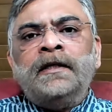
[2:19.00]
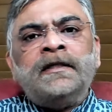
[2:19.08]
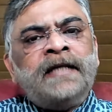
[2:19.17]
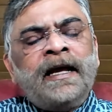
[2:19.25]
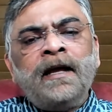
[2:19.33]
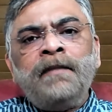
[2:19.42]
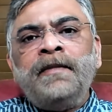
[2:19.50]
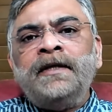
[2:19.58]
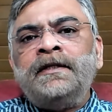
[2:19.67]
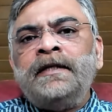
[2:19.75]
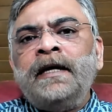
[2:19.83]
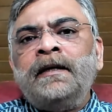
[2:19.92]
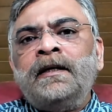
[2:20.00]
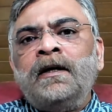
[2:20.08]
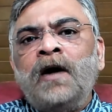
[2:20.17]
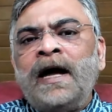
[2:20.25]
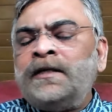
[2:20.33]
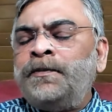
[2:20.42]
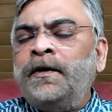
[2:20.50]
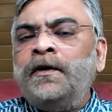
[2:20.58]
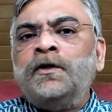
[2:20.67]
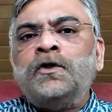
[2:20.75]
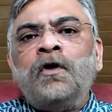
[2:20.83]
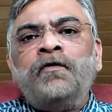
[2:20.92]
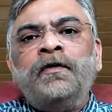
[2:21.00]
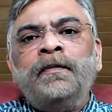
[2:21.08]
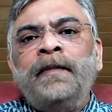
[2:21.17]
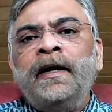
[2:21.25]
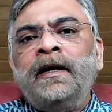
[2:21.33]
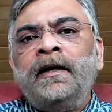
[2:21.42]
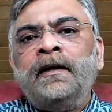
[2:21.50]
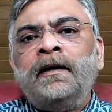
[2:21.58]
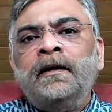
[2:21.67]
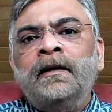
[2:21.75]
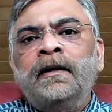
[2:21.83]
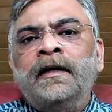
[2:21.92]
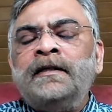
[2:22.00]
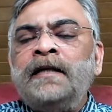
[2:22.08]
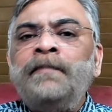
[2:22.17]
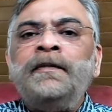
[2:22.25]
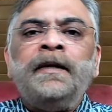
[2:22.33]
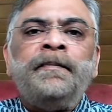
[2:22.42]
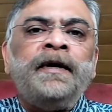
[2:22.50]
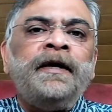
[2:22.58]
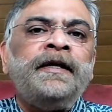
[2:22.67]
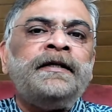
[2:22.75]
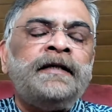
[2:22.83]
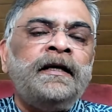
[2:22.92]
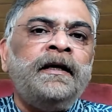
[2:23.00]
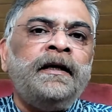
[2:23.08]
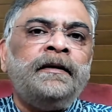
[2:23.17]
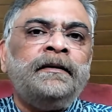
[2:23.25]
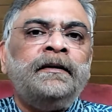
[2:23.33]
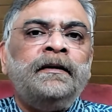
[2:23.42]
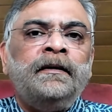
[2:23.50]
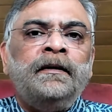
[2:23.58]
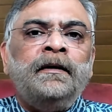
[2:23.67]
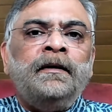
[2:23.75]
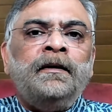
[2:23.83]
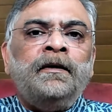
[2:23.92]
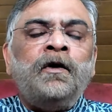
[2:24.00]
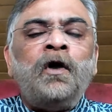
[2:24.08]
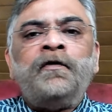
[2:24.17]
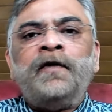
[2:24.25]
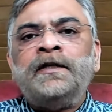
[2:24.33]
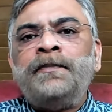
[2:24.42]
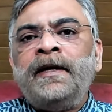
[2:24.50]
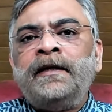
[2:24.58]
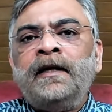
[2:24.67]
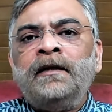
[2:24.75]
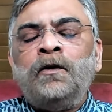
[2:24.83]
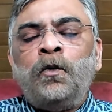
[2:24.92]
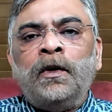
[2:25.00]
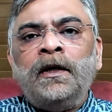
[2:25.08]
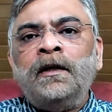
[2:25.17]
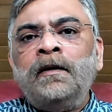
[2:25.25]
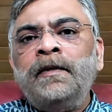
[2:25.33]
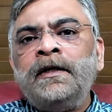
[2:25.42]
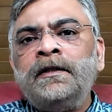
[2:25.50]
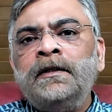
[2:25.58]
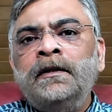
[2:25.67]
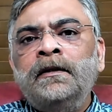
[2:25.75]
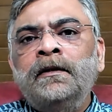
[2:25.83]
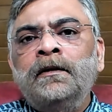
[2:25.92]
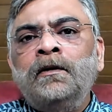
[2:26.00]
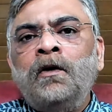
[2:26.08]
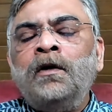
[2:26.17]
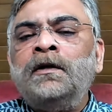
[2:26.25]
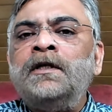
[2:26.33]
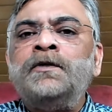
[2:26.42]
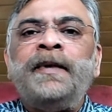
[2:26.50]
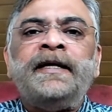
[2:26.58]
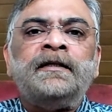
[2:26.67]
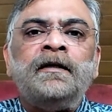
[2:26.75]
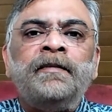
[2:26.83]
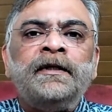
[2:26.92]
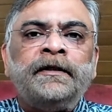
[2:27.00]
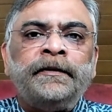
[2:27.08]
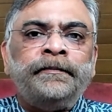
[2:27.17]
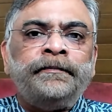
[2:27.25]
second mistake aspirants often make is something pretty silly, not respecting the word limit or the space limit.